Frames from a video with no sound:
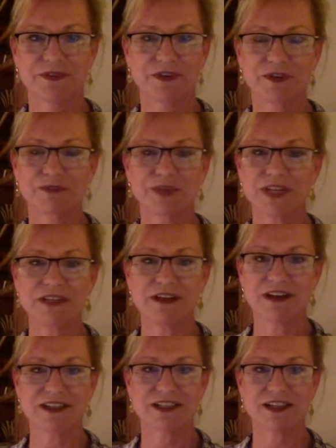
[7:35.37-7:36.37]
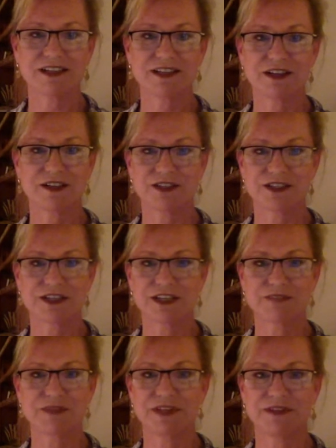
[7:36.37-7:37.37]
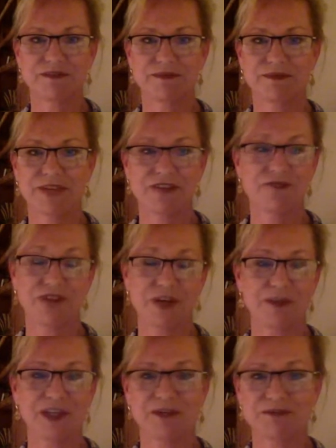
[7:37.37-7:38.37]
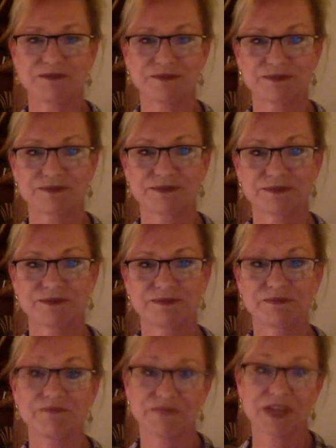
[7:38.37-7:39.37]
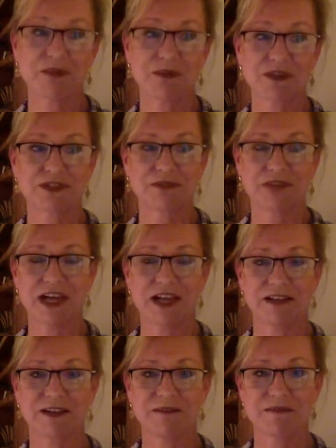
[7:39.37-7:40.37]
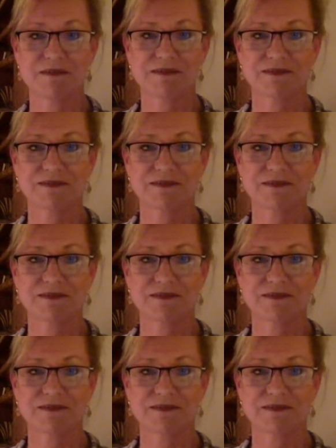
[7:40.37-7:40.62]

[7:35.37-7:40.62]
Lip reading: with a complete non-Scientologist husband and family. That was the reality.